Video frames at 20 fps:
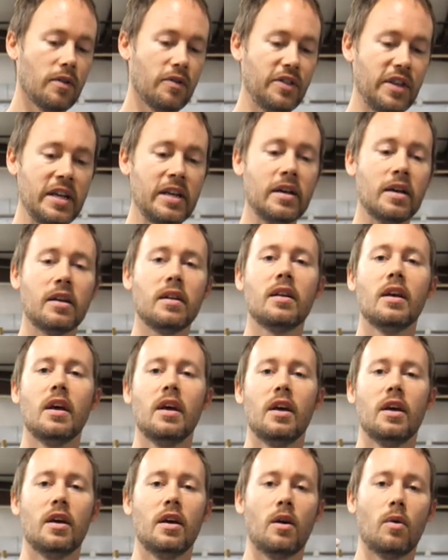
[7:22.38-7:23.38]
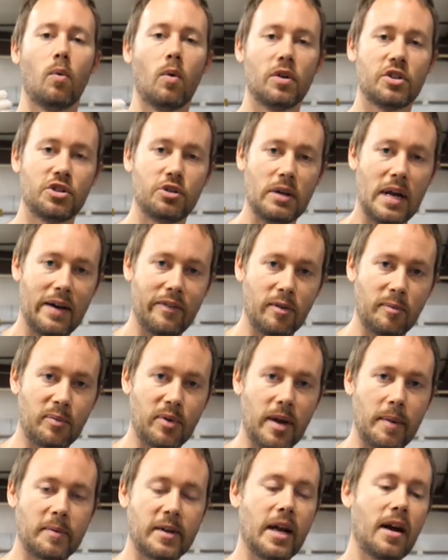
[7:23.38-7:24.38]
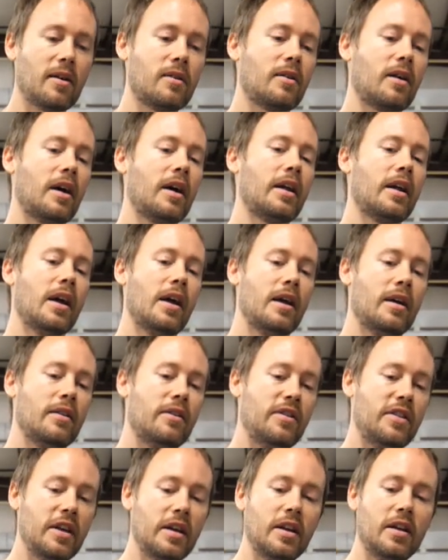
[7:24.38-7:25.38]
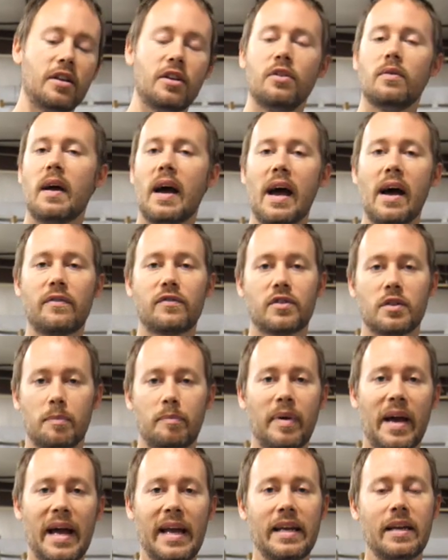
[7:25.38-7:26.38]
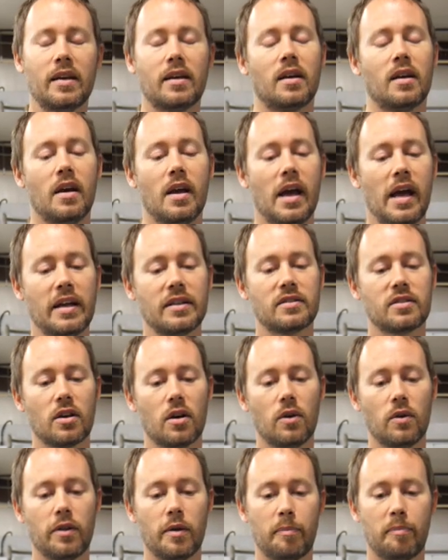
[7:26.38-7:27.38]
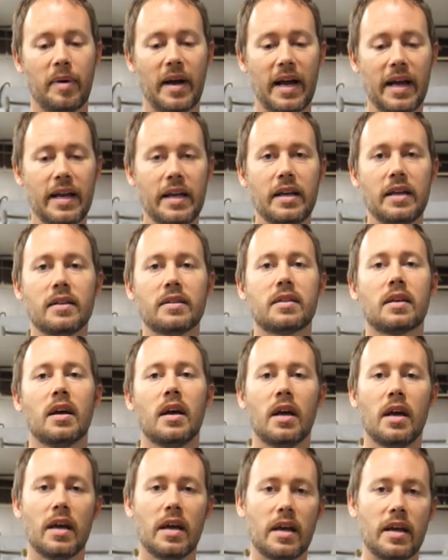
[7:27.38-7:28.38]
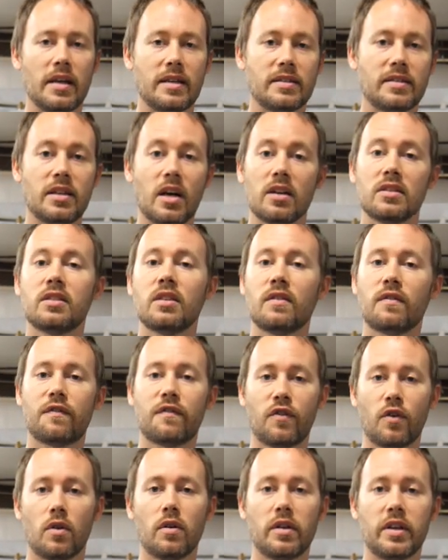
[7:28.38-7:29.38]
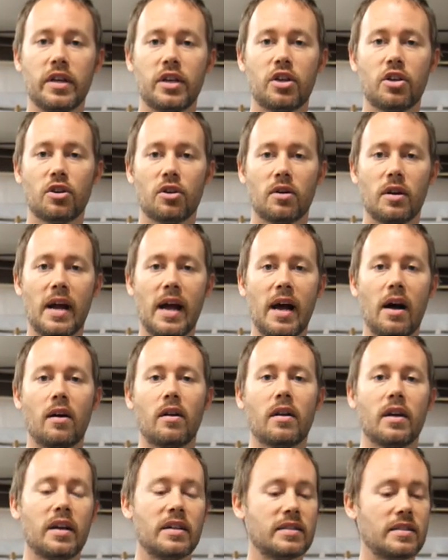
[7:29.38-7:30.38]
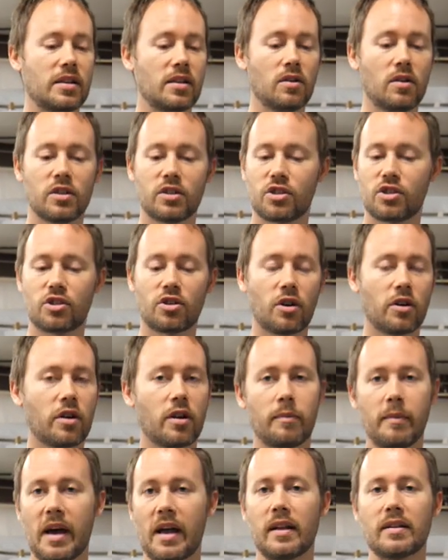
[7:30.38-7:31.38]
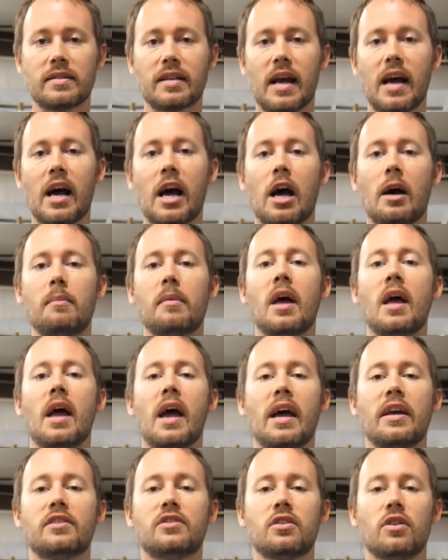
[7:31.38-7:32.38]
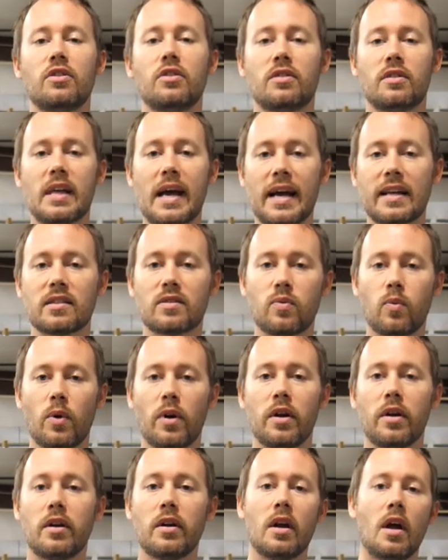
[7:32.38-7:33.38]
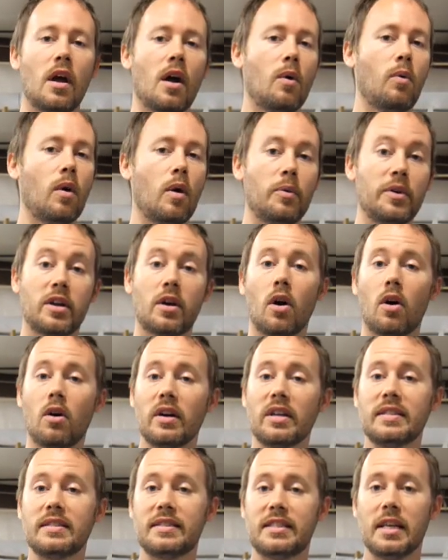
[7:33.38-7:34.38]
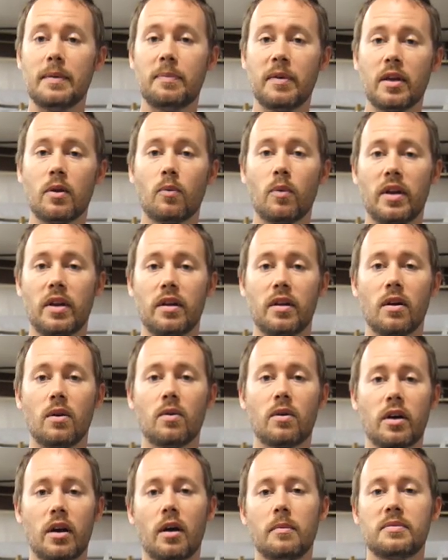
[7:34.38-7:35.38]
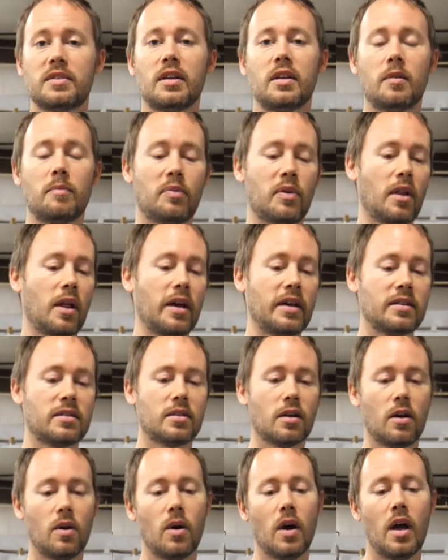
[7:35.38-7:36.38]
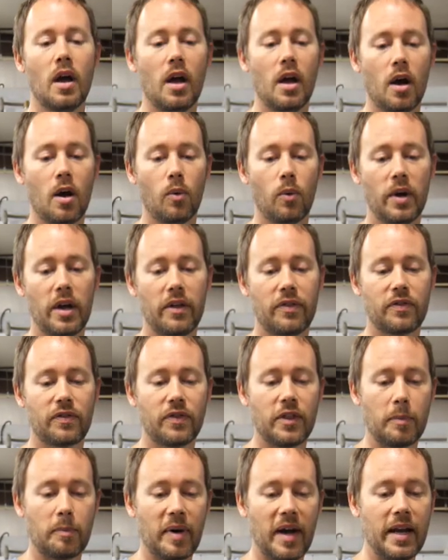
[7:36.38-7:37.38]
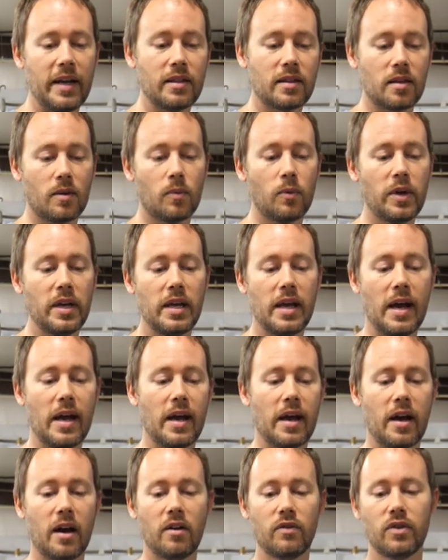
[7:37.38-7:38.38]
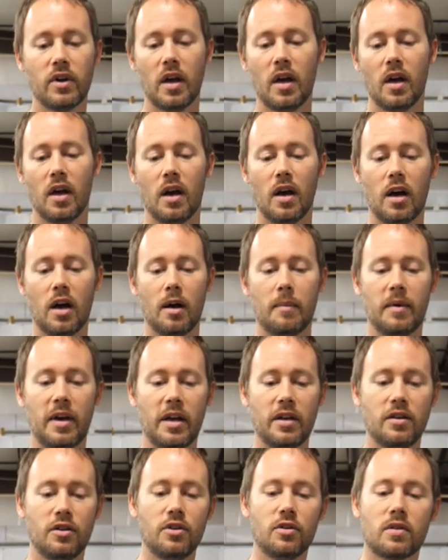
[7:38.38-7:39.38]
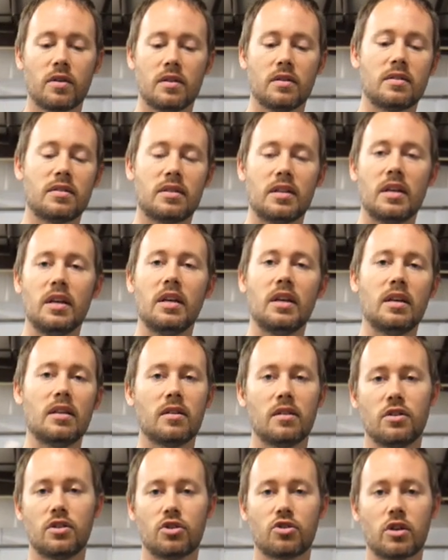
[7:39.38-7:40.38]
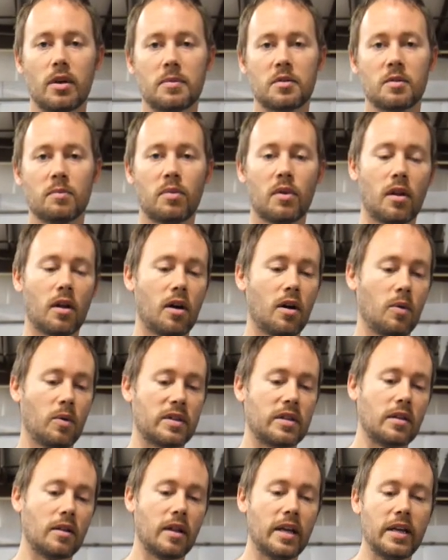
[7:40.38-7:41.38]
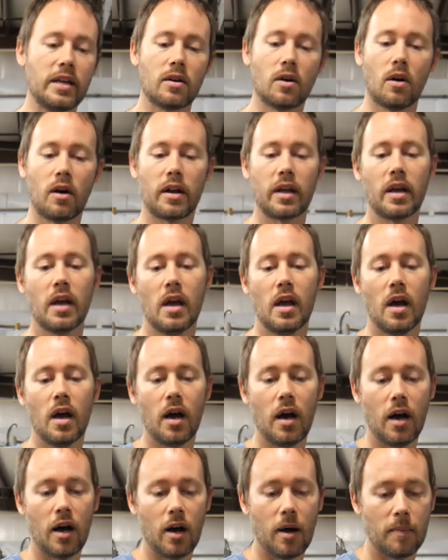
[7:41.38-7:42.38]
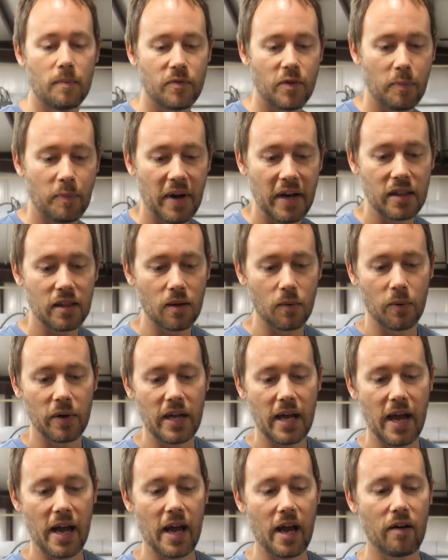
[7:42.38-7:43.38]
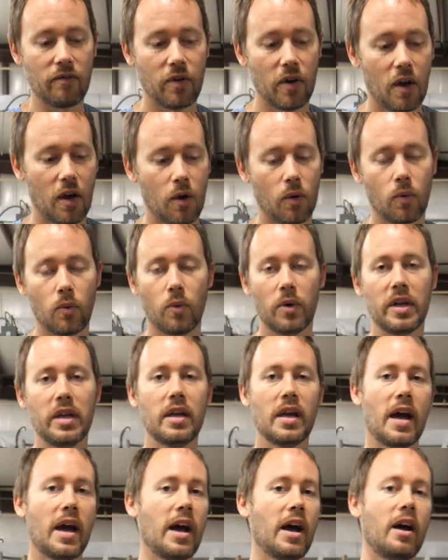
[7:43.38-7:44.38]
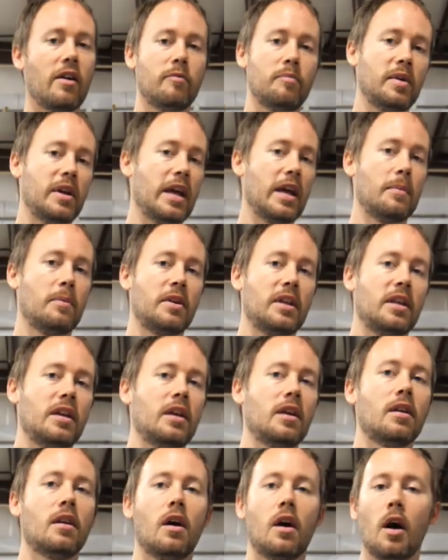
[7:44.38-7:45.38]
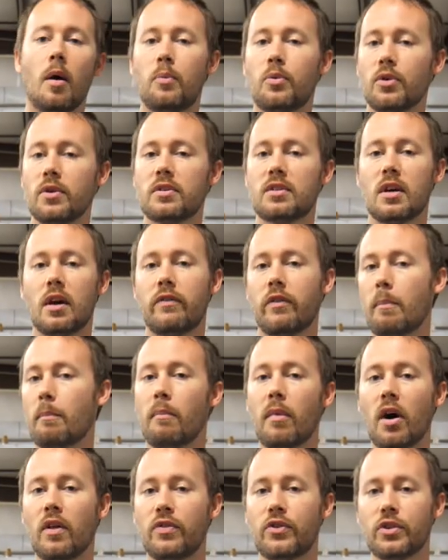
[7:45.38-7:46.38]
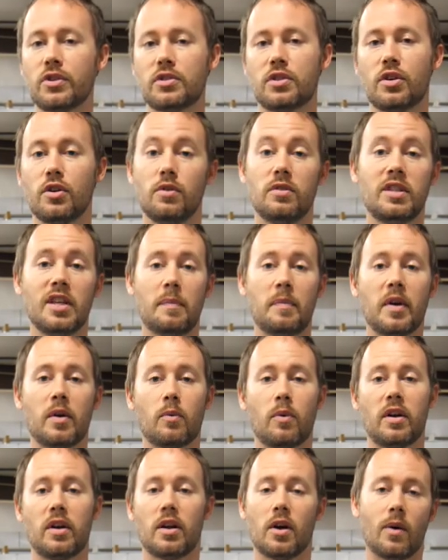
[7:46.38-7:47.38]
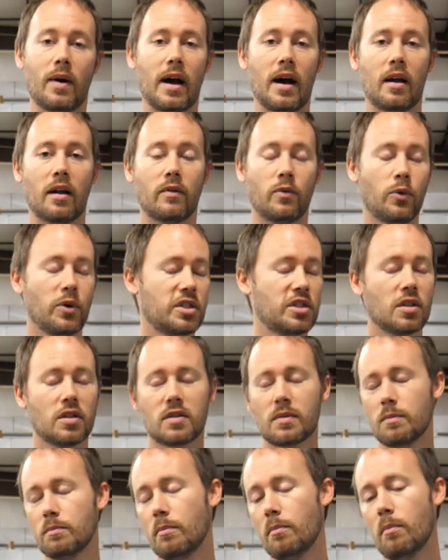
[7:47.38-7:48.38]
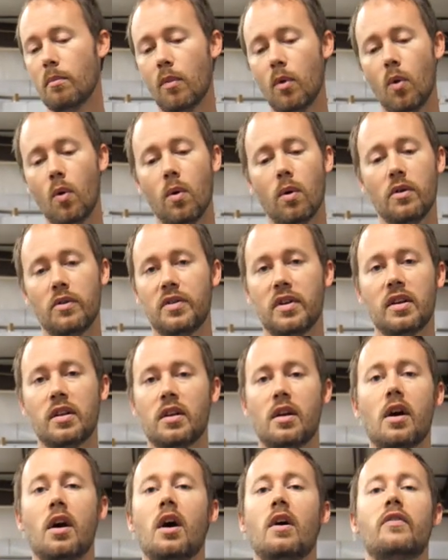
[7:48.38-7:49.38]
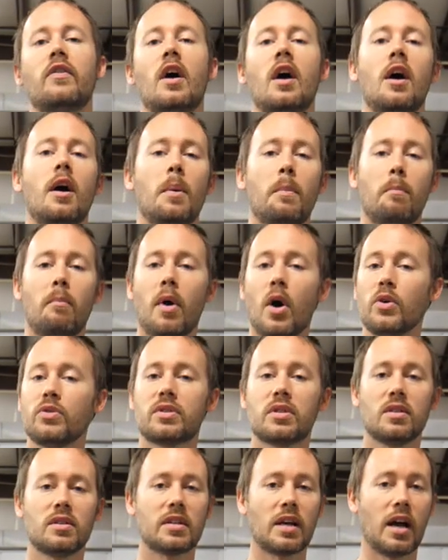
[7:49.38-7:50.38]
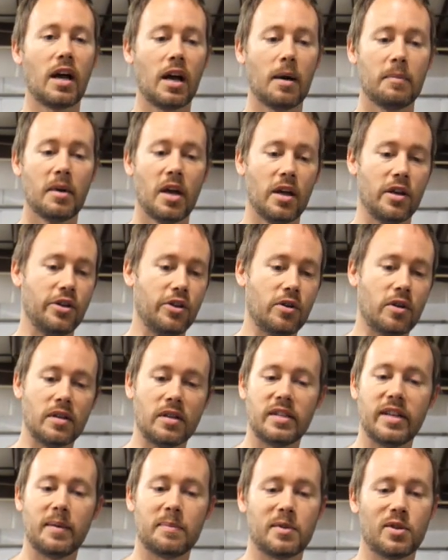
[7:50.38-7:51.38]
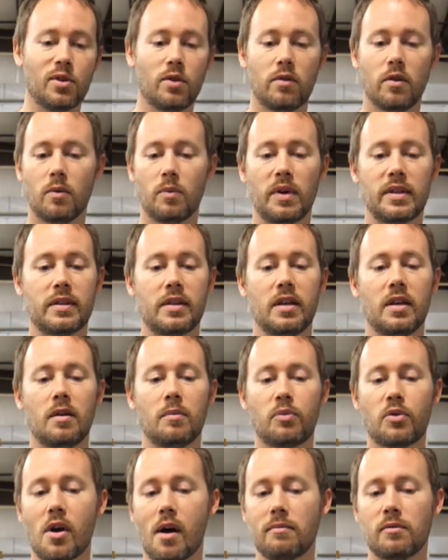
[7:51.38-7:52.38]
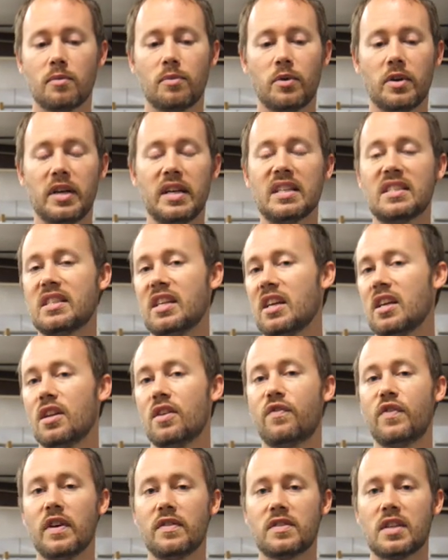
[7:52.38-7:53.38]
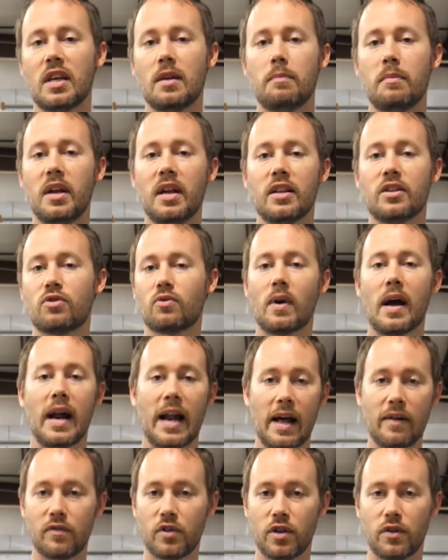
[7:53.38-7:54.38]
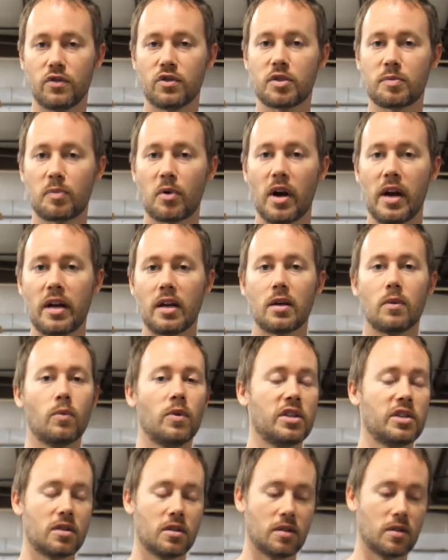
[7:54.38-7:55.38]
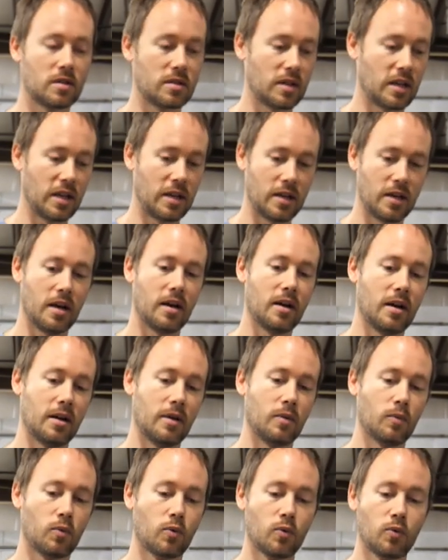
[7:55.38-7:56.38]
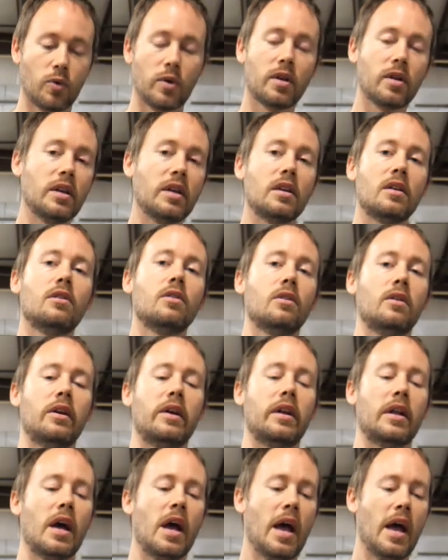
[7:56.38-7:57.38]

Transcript: Then, once you have it prepped out right, then you have to paint it. And so the paint doesn't fully cure out until a certain amount of time. And so that's where what we call a dipping window comes into play. So with the paint that we have, um, and you can see in the description below with the link on it, um, the paint that we have, we have been able to get upwards of a month or two dipping window out of, which is more than enough. Most of the time, you can dip to it within probably 10 to 15 minutes right after you sprayed it, which is an, uh, really good.